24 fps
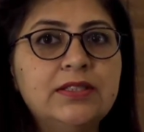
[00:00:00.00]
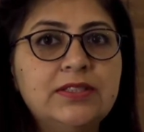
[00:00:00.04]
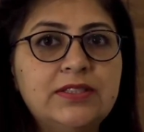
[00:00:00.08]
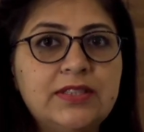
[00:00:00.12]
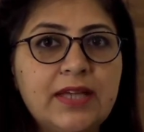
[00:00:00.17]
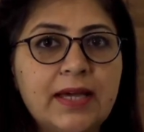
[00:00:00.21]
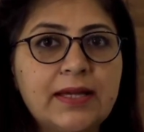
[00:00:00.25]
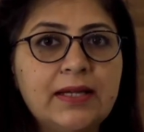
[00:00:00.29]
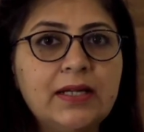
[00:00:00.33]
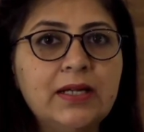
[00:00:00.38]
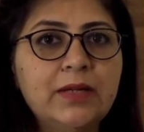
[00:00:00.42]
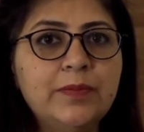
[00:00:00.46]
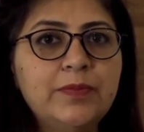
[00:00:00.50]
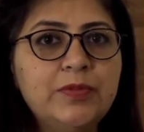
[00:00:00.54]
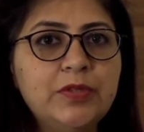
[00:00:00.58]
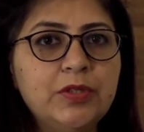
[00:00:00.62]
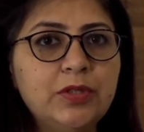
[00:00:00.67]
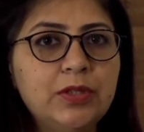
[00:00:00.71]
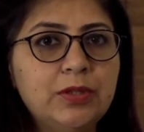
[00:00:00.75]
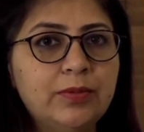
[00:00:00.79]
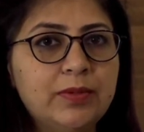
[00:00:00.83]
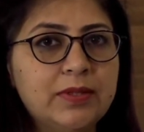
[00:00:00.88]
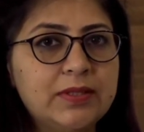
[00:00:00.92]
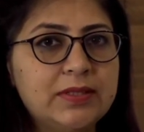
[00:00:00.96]
Jacobs
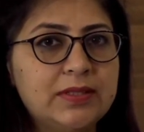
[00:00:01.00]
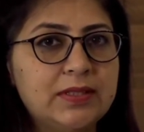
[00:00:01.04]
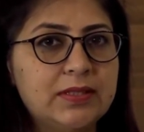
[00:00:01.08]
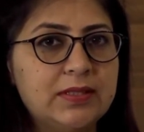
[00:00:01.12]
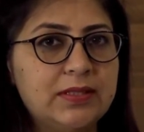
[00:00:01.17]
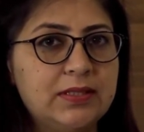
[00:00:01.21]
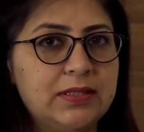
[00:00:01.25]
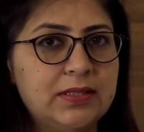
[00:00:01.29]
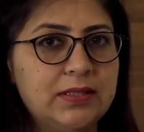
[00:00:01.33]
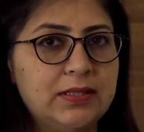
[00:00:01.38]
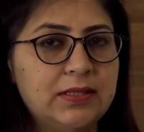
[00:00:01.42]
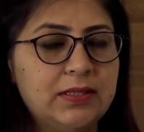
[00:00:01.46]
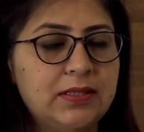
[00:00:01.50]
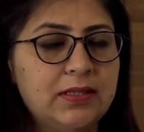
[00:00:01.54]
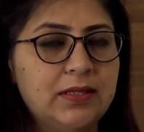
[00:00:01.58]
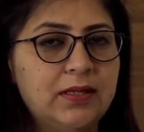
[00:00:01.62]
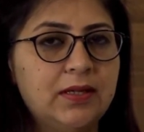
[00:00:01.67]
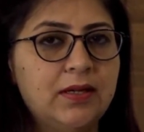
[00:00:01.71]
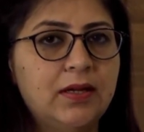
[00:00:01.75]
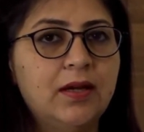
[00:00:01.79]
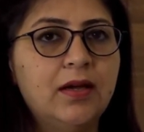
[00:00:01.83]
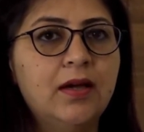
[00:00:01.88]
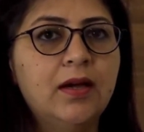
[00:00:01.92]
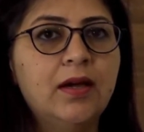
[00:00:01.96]
University.
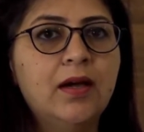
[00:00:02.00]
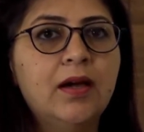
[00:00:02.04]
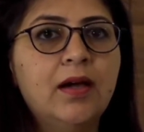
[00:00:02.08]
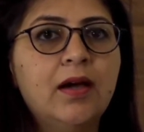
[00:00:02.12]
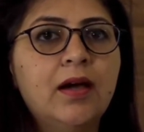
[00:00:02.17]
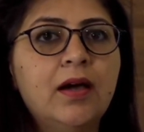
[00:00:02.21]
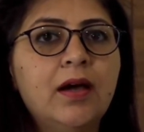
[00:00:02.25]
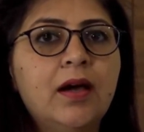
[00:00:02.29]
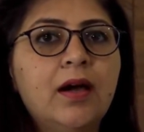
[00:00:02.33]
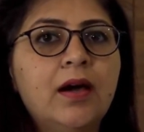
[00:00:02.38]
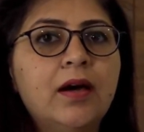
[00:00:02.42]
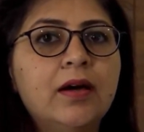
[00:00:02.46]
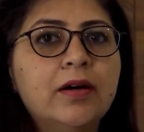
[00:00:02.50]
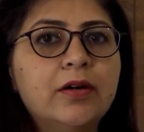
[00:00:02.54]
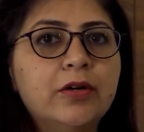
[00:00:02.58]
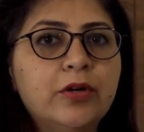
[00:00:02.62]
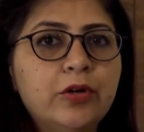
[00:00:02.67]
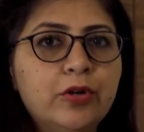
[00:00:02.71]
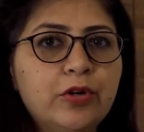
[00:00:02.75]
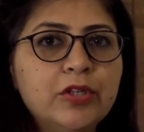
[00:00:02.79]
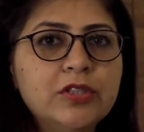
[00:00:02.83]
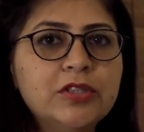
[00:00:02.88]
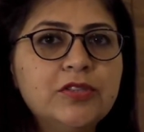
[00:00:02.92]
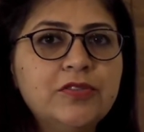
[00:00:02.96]

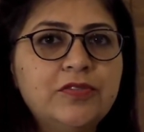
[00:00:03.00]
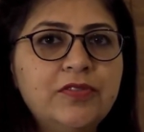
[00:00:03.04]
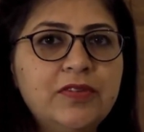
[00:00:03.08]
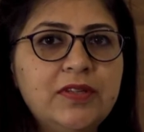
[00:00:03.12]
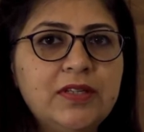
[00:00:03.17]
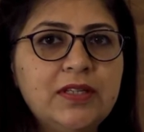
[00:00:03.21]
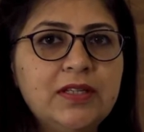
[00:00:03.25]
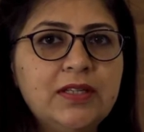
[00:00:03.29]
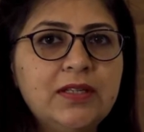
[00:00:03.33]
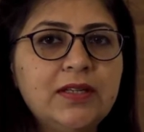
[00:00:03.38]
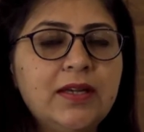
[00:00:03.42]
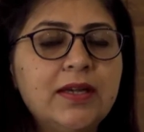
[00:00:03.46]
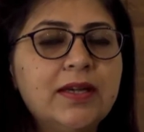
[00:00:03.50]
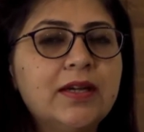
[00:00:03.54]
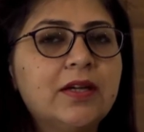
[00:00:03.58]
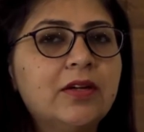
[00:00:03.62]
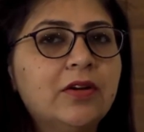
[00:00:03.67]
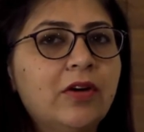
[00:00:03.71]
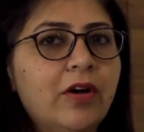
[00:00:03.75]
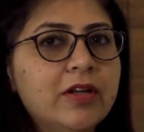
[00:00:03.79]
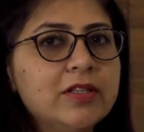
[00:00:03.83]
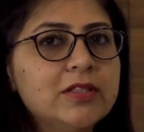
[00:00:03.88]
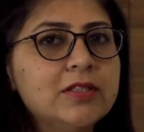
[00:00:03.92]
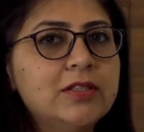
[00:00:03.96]
Course fee
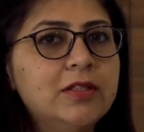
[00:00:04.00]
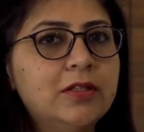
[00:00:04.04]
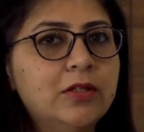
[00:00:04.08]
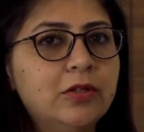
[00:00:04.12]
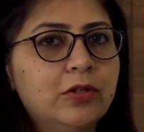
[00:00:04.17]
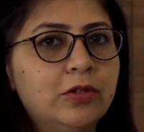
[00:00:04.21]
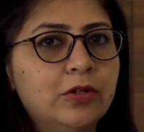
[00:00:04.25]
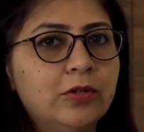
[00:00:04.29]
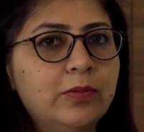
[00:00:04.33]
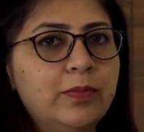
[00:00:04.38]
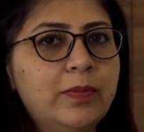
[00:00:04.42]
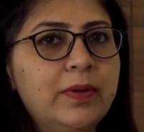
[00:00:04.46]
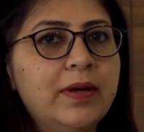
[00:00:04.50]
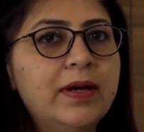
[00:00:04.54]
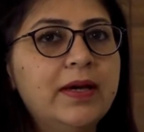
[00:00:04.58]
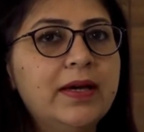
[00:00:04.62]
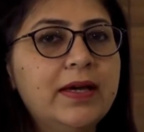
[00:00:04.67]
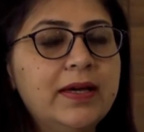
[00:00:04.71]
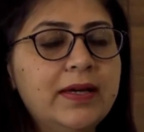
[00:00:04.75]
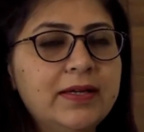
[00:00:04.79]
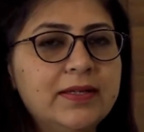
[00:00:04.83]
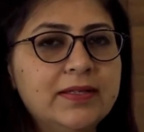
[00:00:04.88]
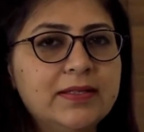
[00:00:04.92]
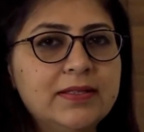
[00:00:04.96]
across globe
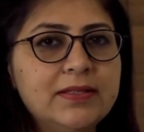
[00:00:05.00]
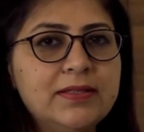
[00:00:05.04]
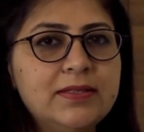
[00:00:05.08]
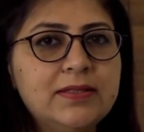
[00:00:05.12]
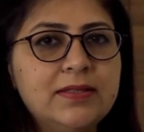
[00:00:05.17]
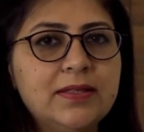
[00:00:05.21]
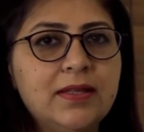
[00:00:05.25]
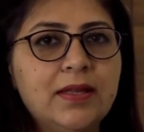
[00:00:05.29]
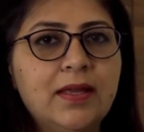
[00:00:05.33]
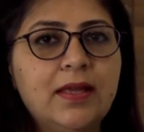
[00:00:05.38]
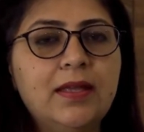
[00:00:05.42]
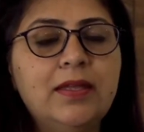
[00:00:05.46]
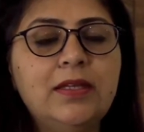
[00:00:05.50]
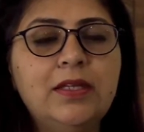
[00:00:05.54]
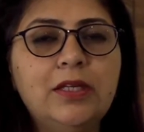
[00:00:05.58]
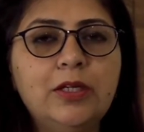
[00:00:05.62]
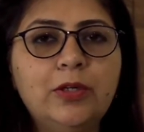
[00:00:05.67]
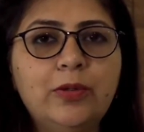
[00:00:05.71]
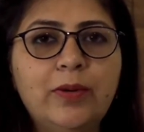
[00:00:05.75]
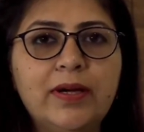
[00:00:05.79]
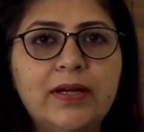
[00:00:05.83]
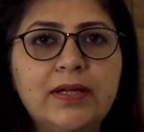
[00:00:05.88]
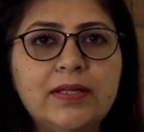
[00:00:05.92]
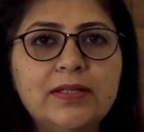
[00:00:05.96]
is in
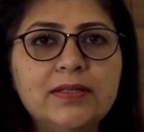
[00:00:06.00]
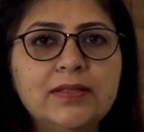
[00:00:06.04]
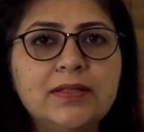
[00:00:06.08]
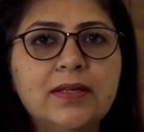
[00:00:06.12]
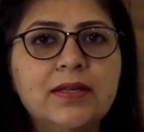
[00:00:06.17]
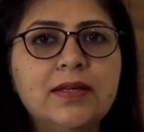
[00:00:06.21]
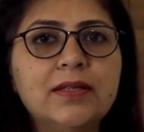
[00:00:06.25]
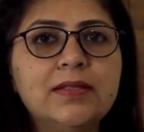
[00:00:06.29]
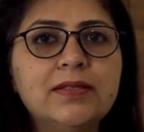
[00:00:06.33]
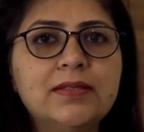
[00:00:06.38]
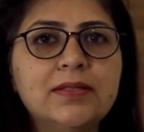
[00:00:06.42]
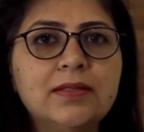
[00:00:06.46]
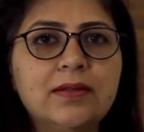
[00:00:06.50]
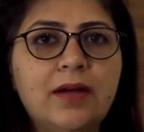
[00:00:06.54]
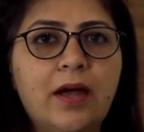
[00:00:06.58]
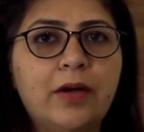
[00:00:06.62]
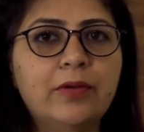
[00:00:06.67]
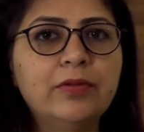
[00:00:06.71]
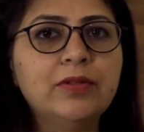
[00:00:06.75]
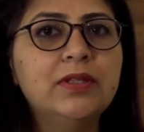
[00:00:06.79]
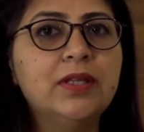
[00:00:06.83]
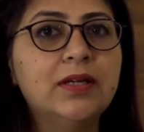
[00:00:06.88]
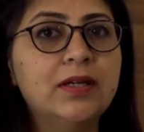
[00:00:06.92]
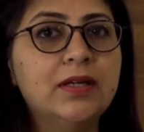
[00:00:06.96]
US it's around